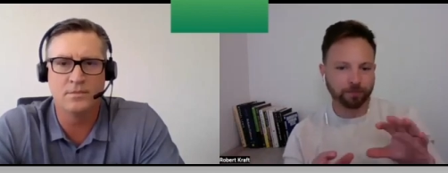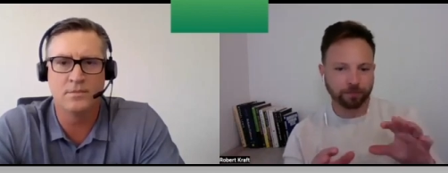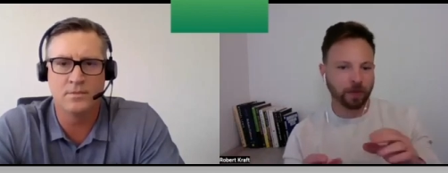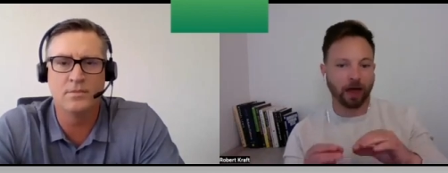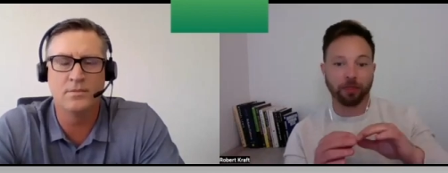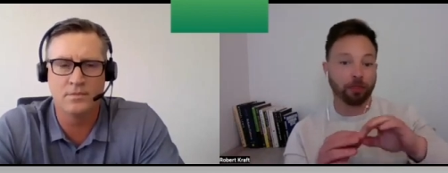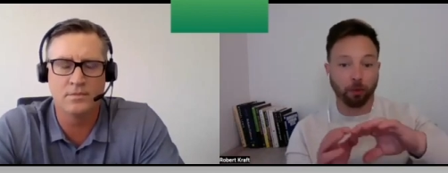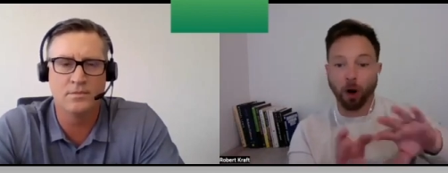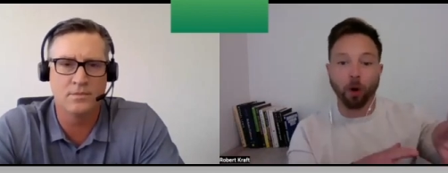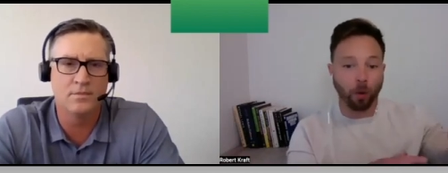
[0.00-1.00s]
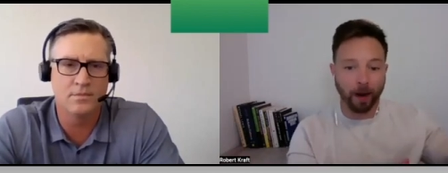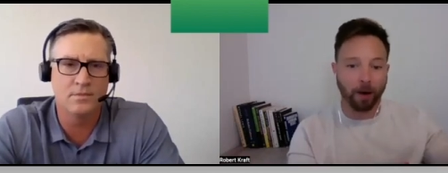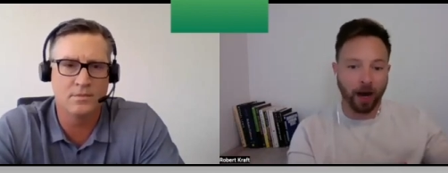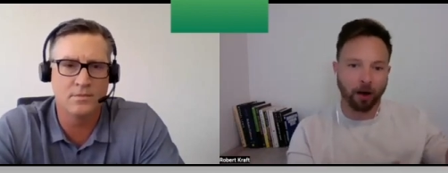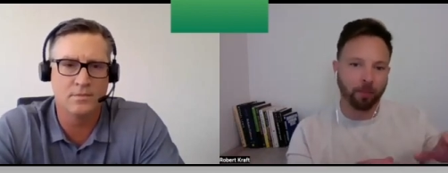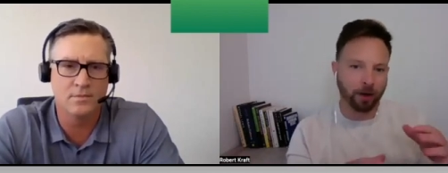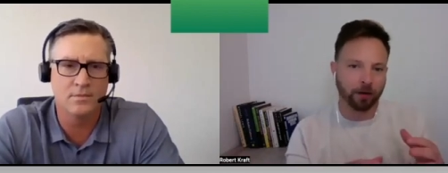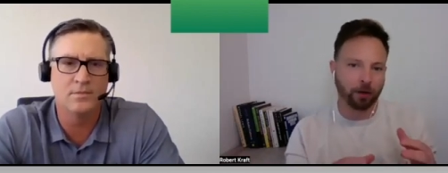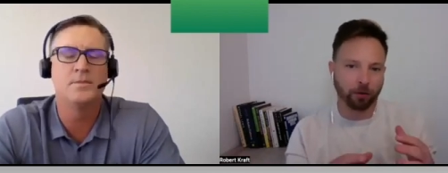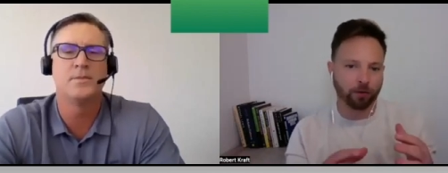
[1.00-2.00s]
Speaker 1: not throwaway pile,
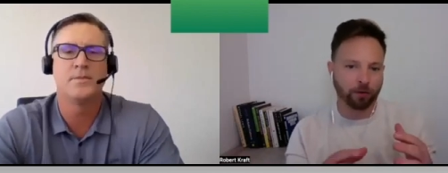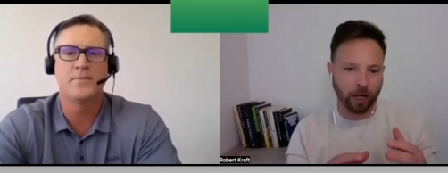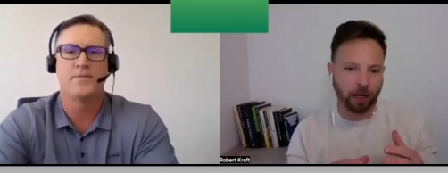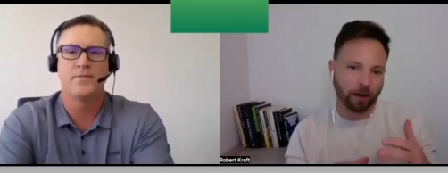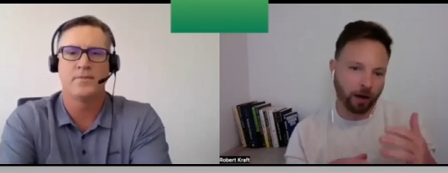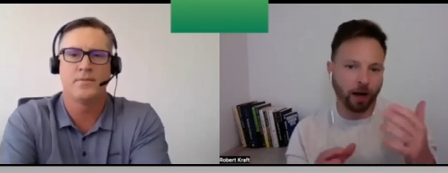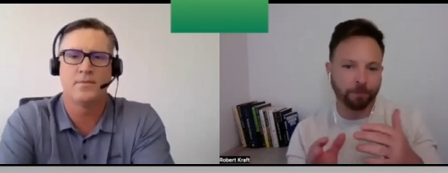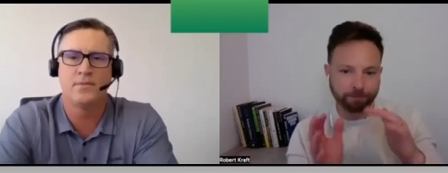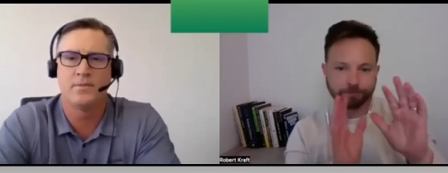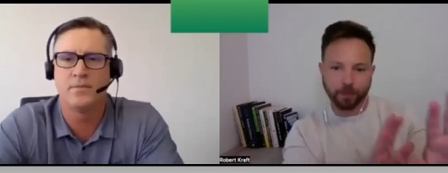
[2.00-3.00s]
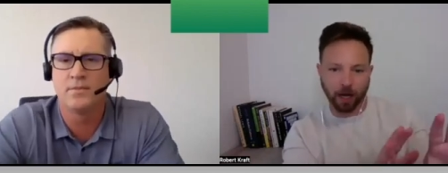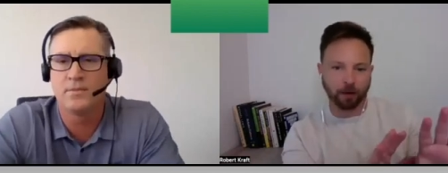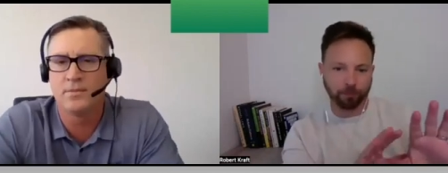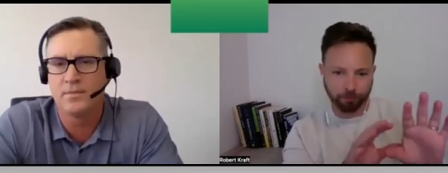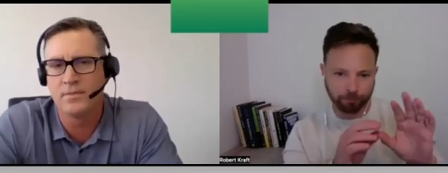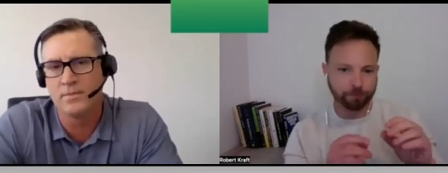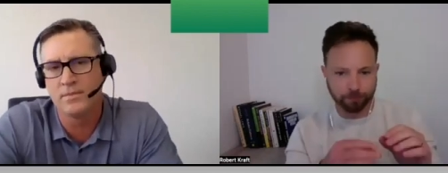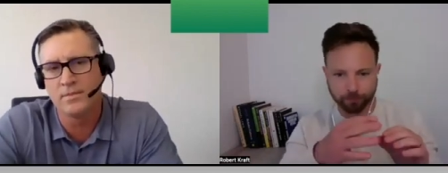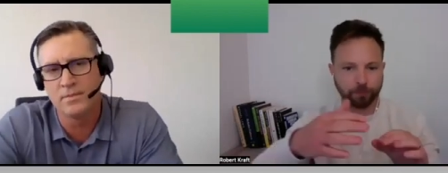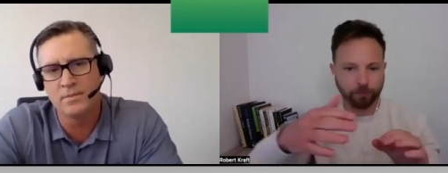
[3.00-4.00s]
but you just kind of like, all right, uh,
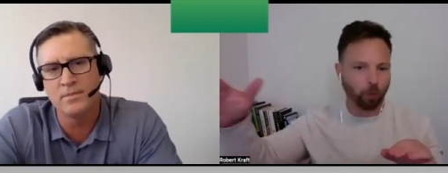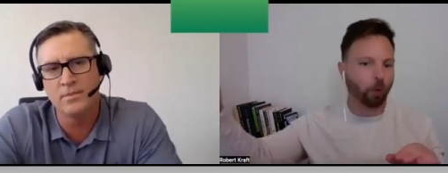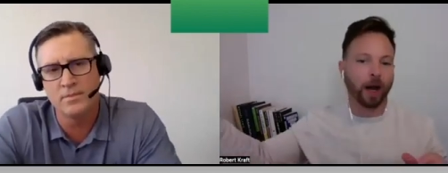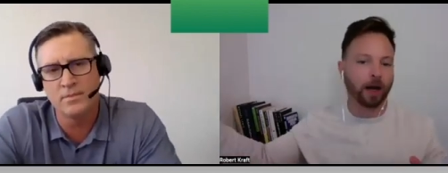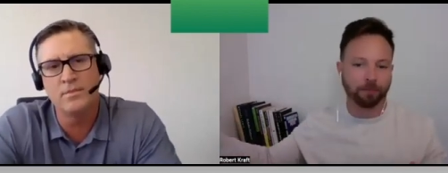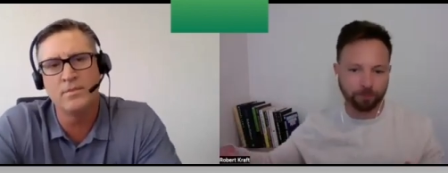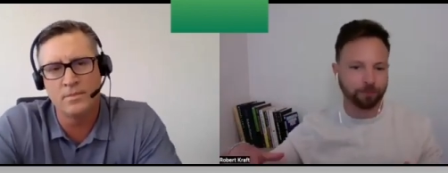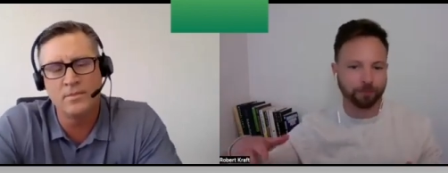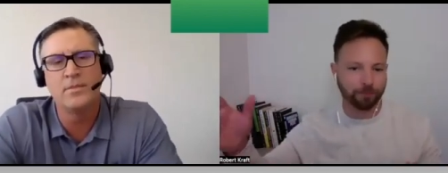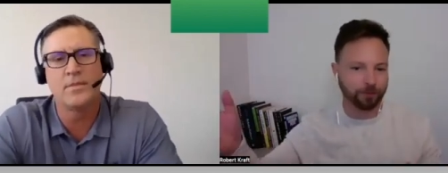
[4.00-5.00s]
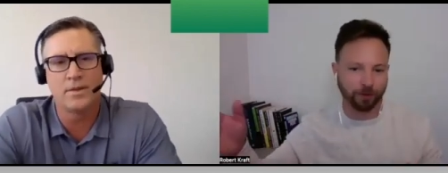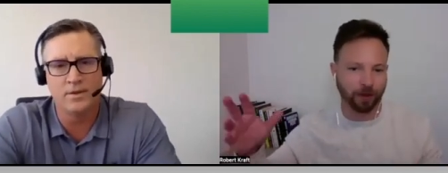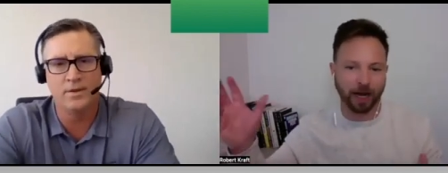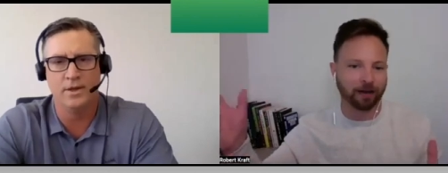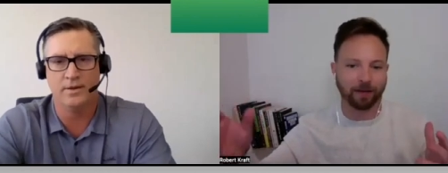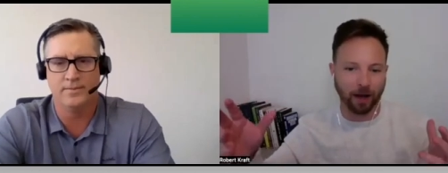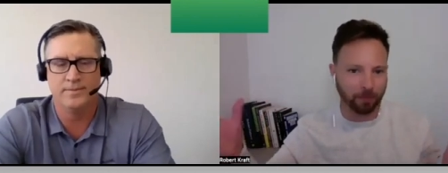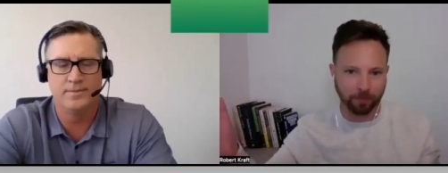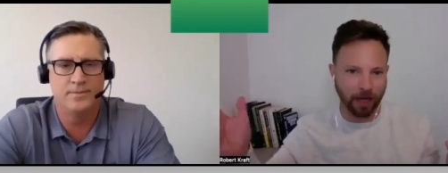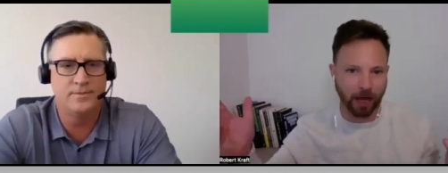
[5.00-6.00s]
we'll wait till the
Speaker 2: next yeah.
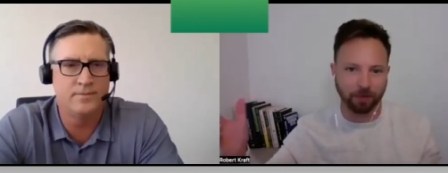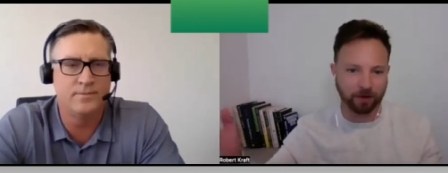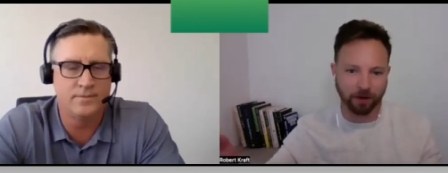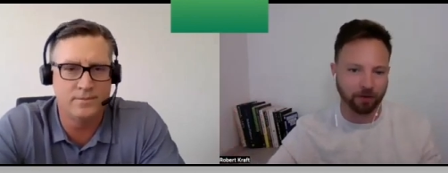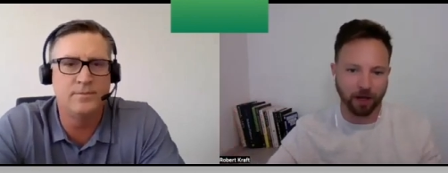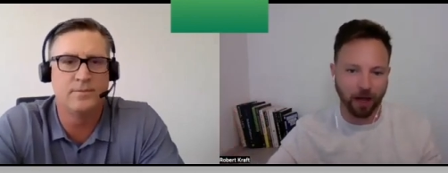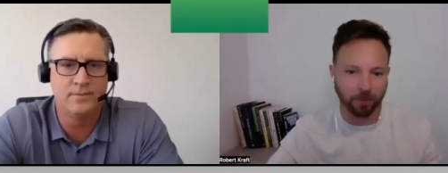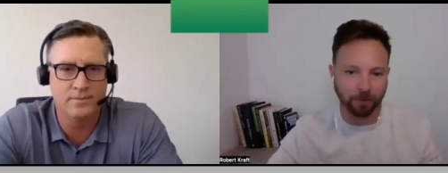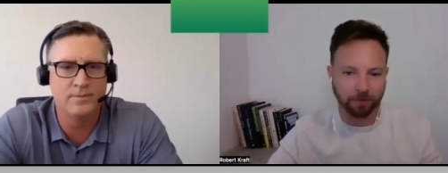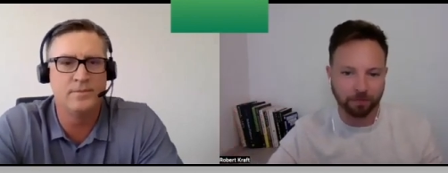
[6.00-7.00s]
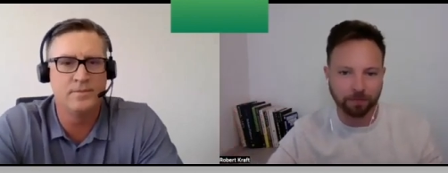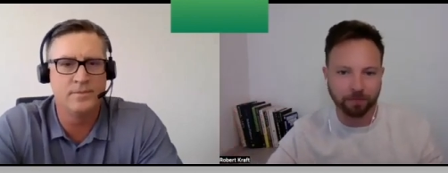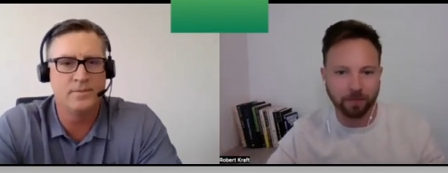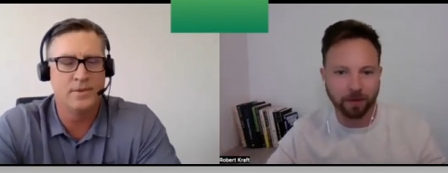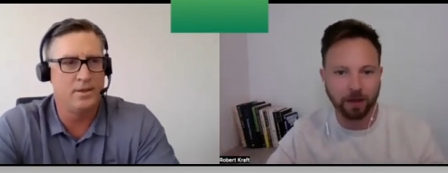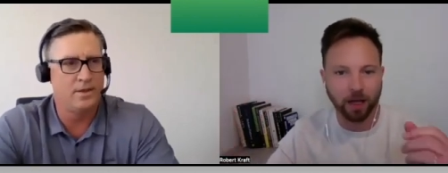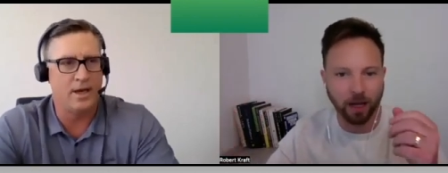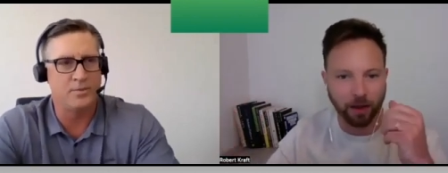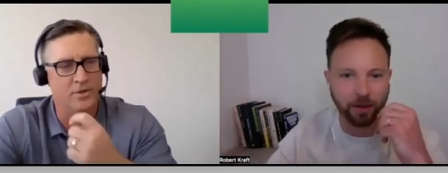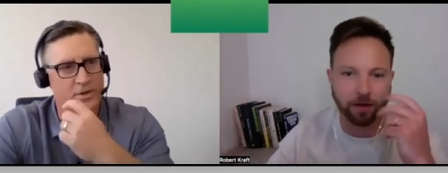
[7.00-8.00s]
time that potentially happens.
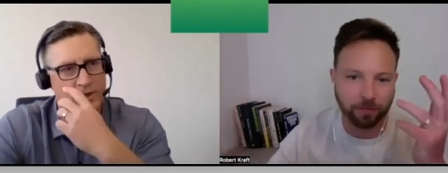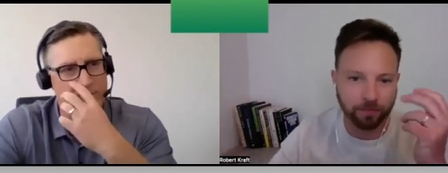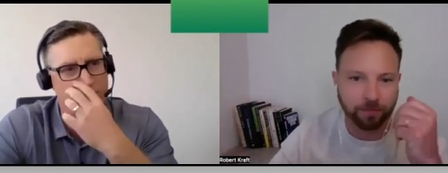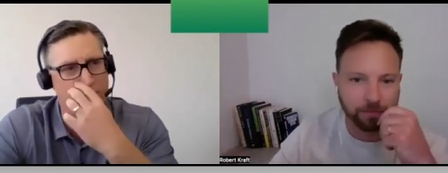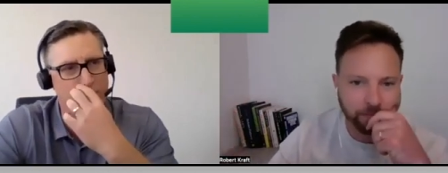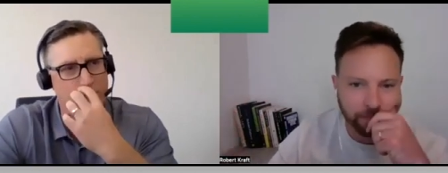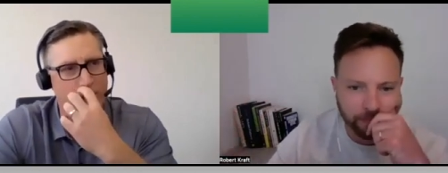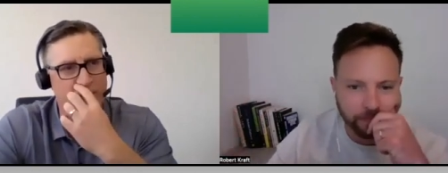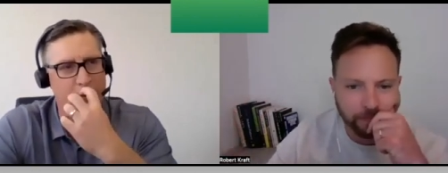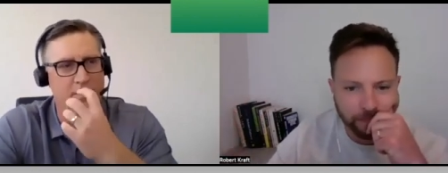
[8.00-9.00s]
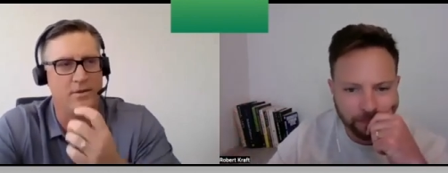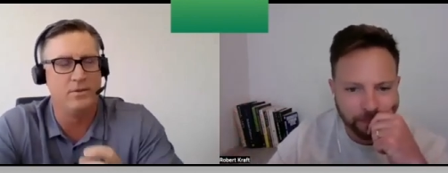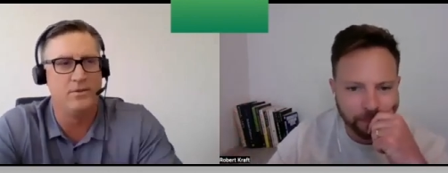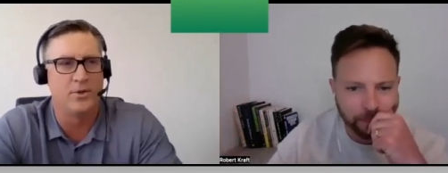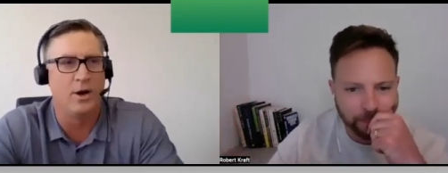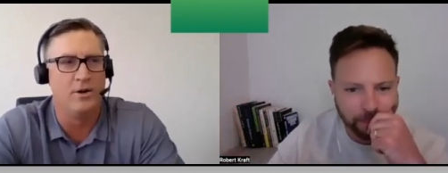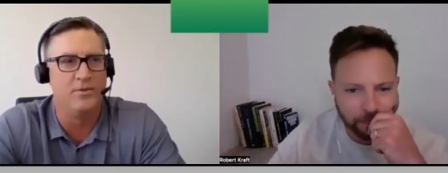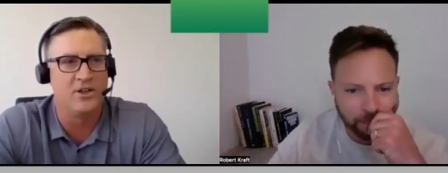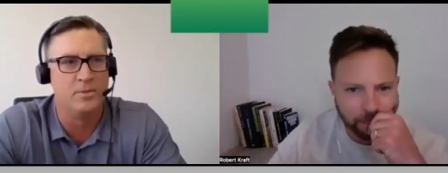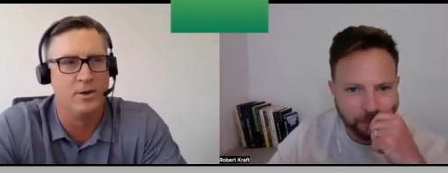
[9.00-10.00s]
Absolutely. So, I mean, the, so our
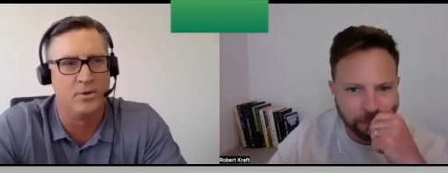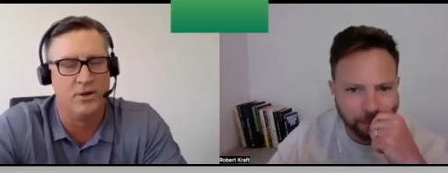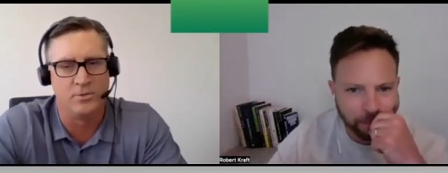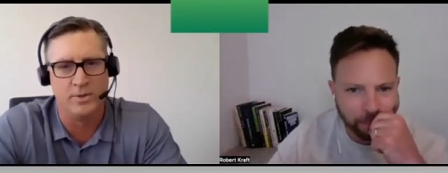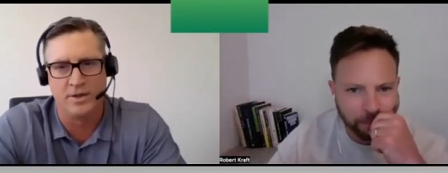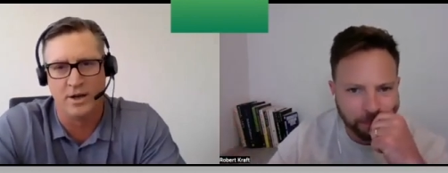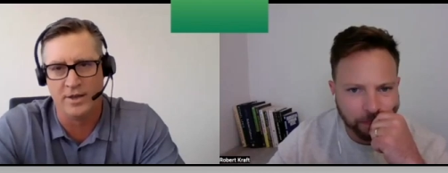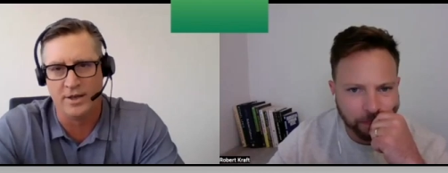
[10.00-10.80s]
investment approach, we call it